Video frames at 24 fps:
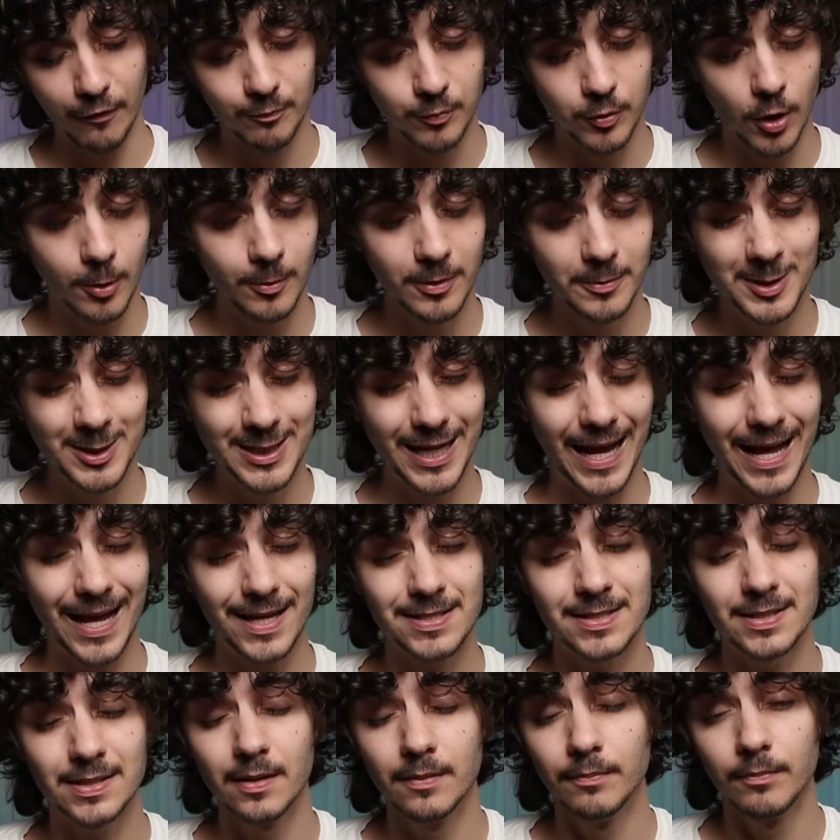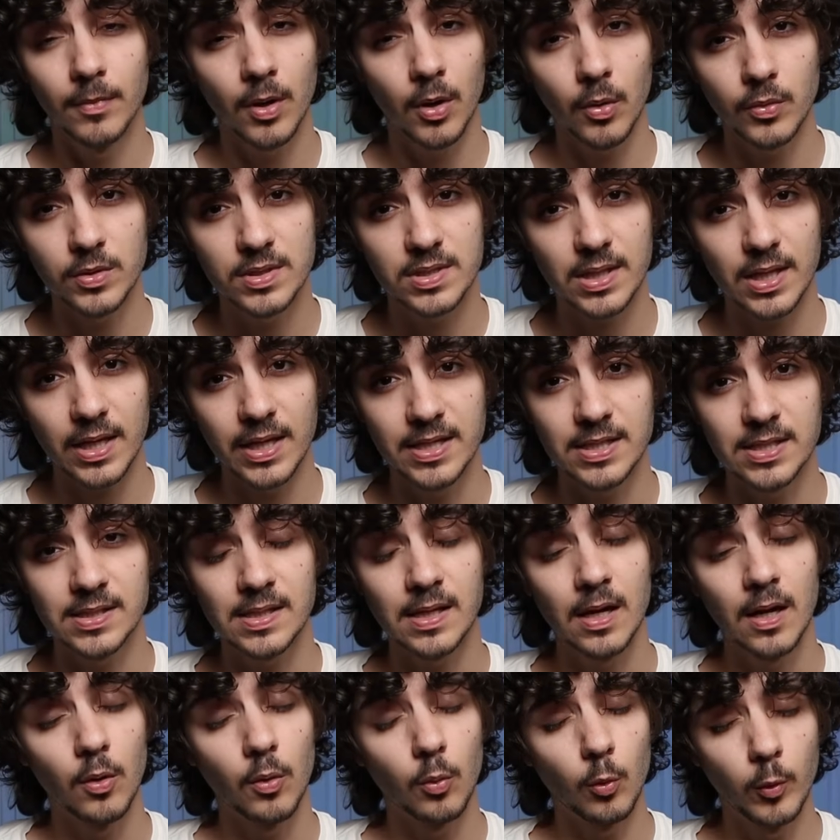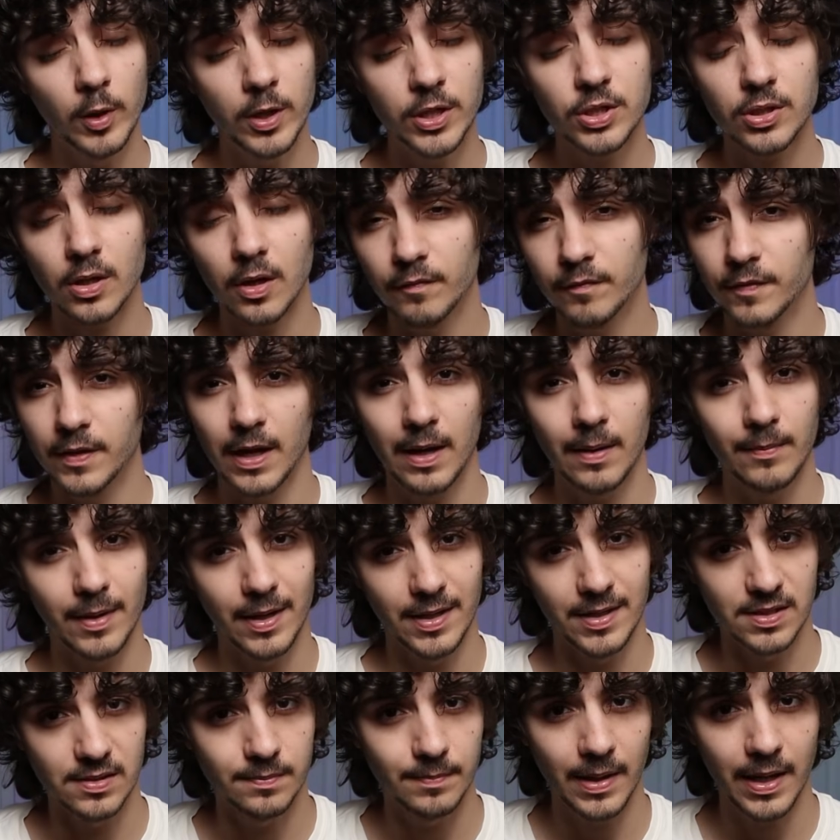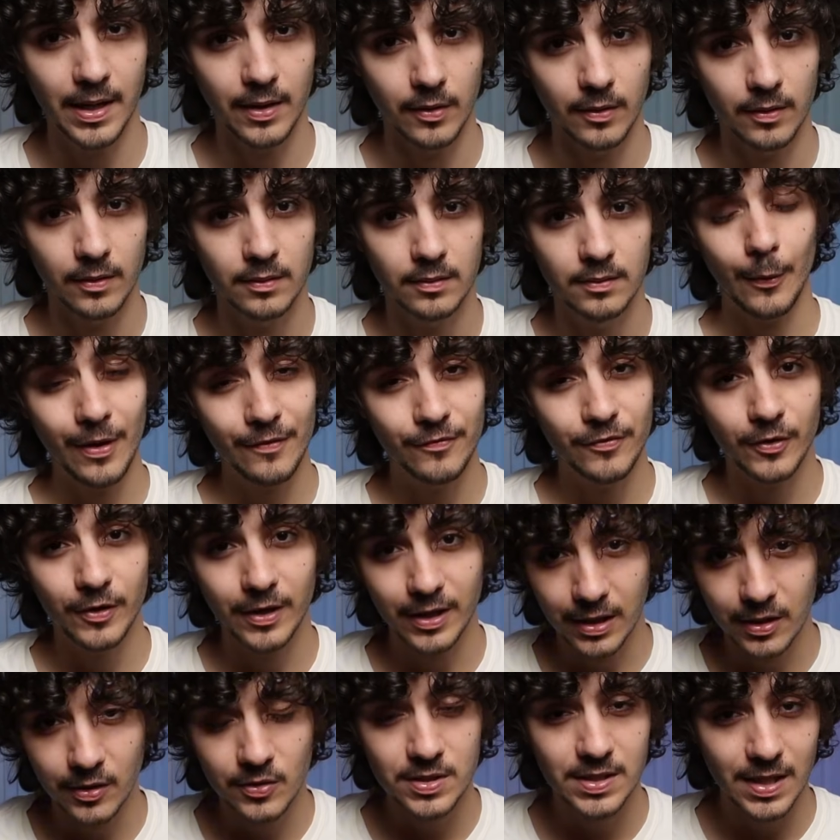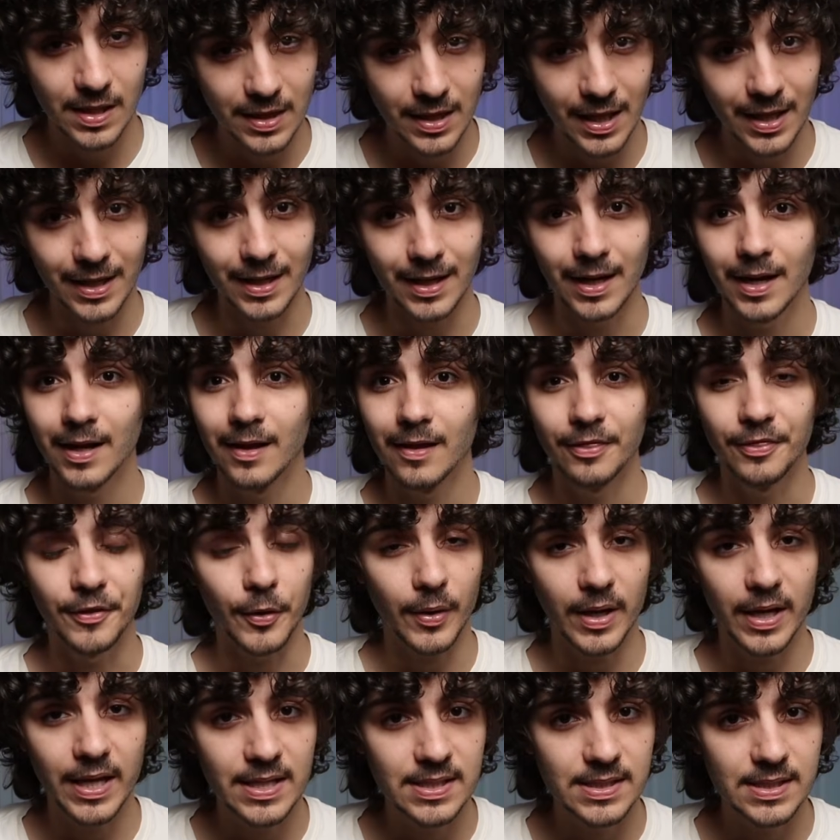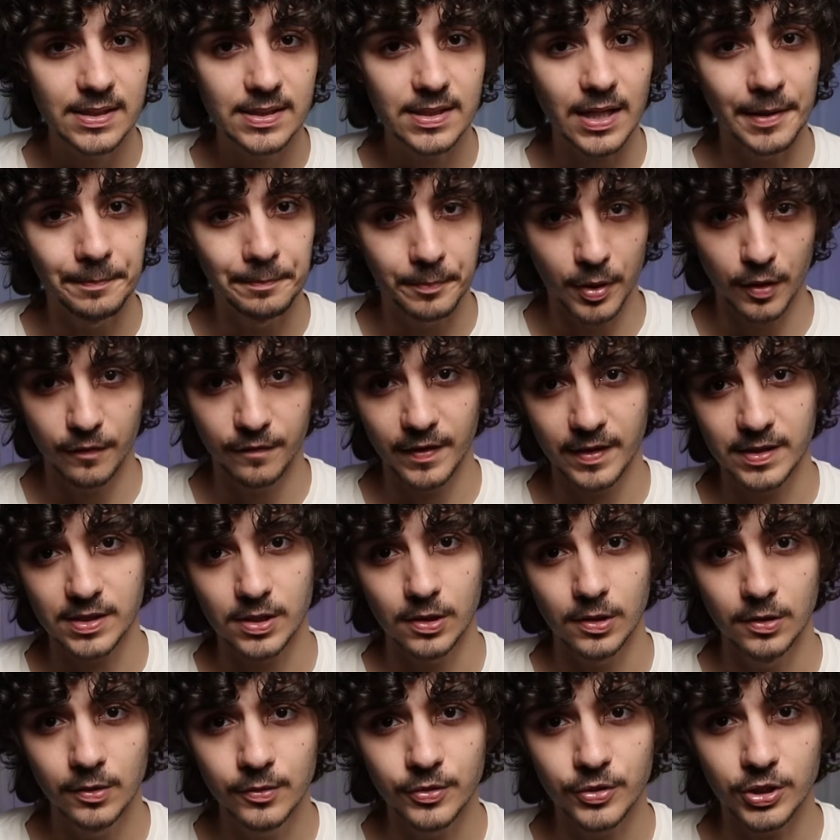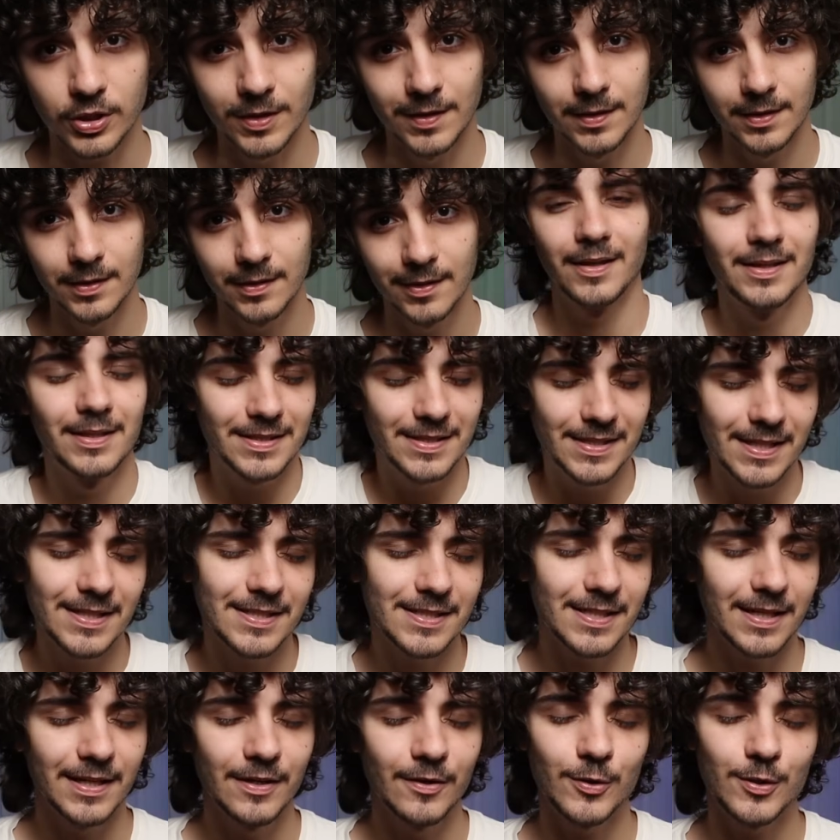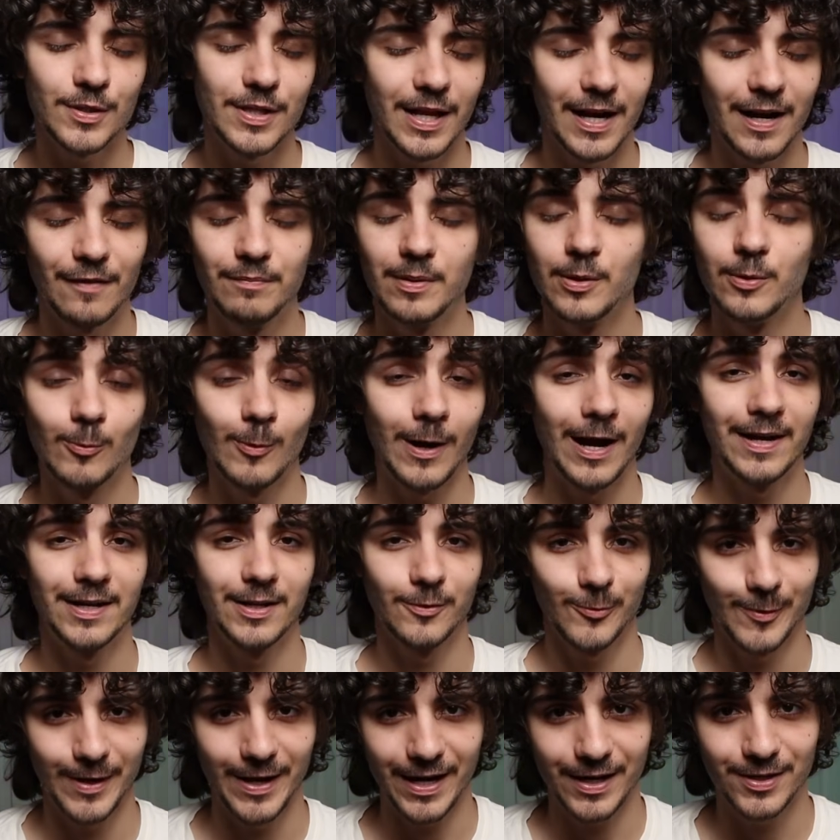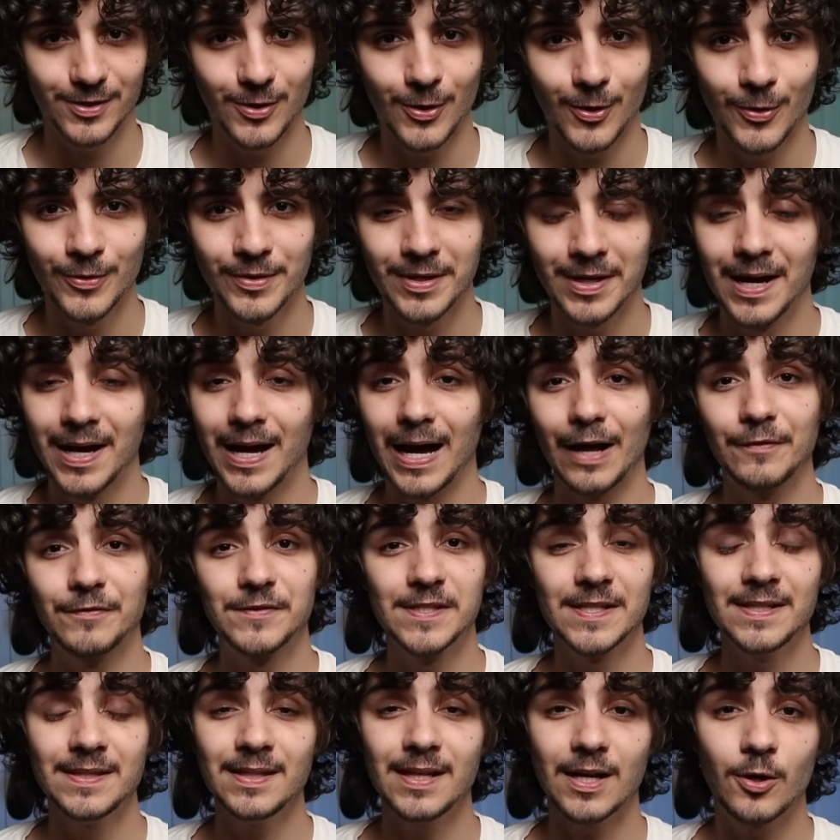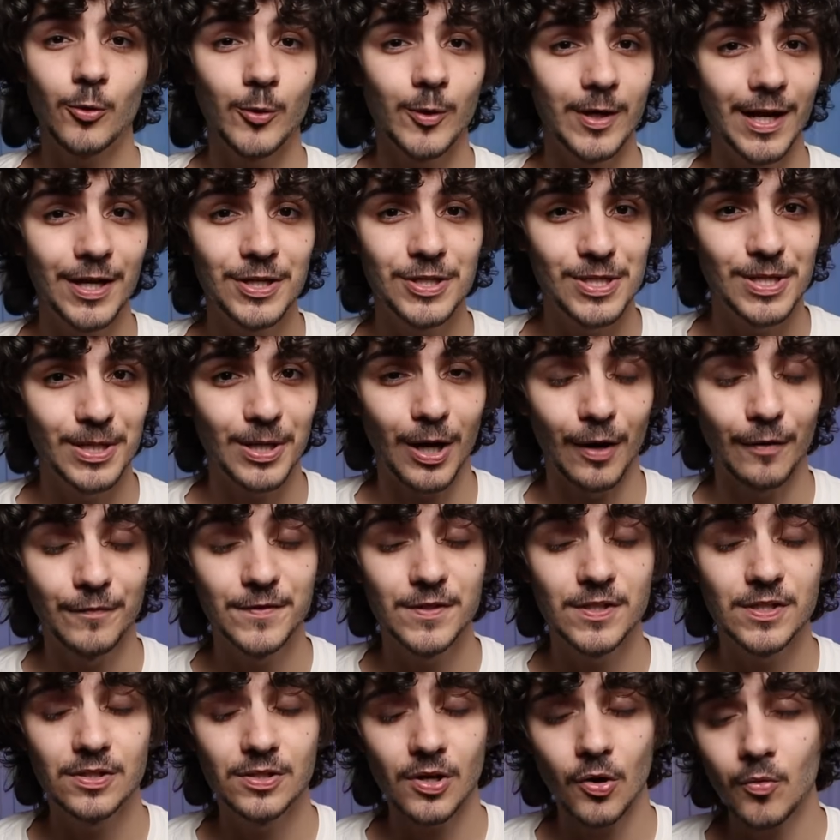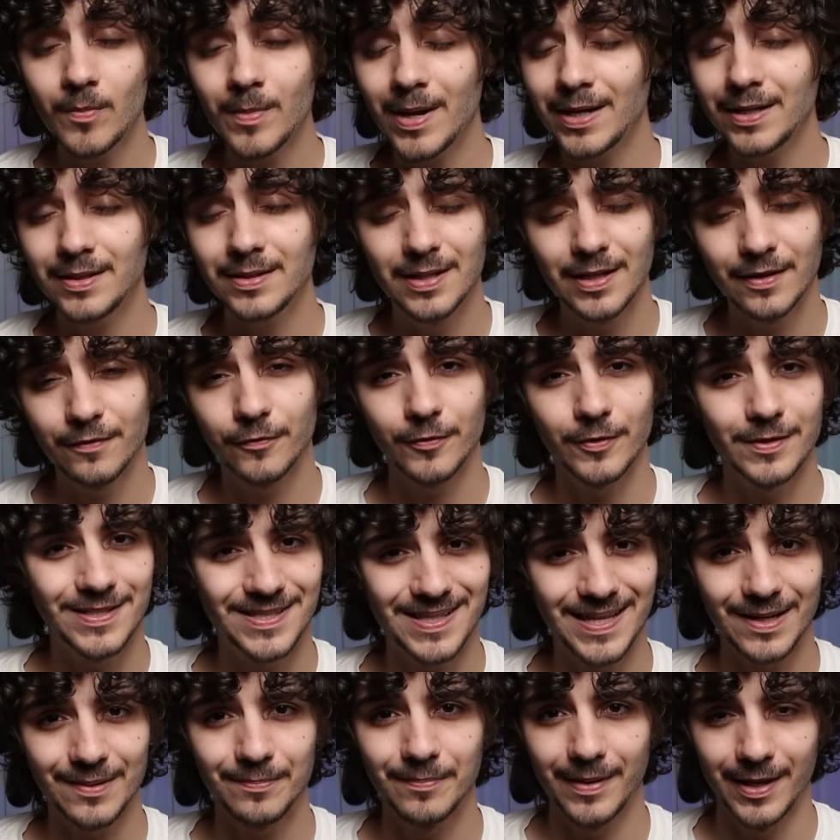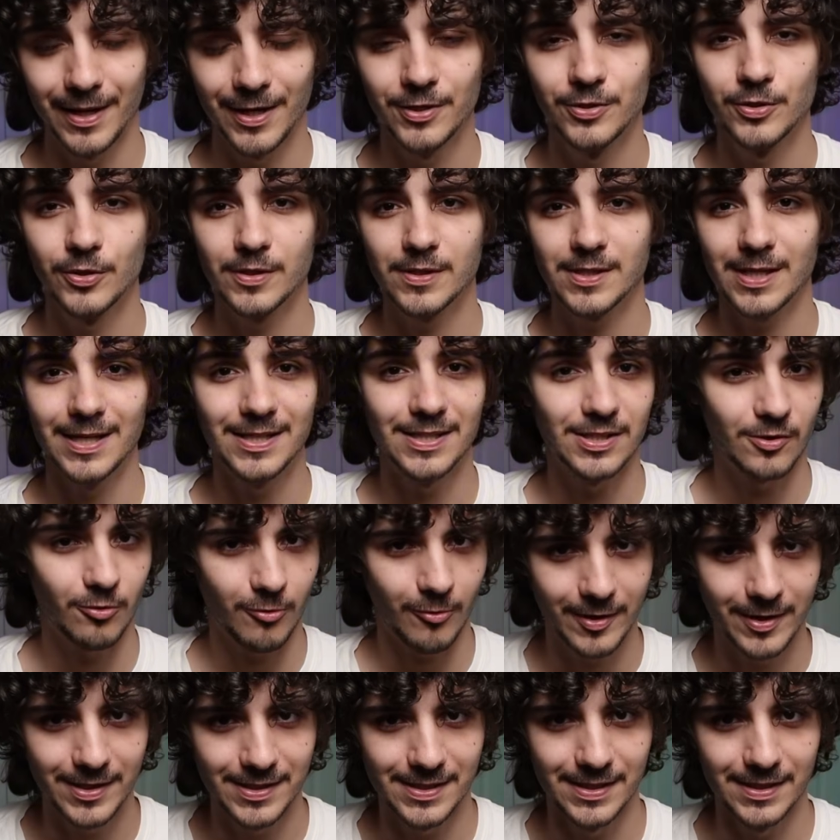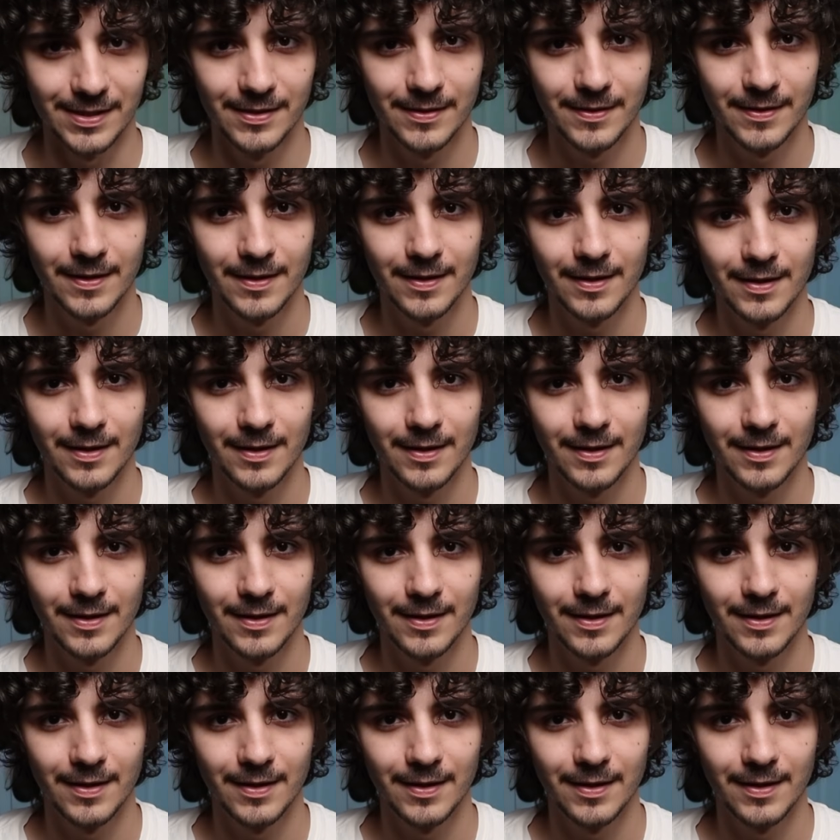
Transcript: I've probably been asked the most is which of them is better? However, here's the thing, there isn't a perfect solution. In the six years that I've been writing React code, I've seen the creation of so many different state managers, it's crazy.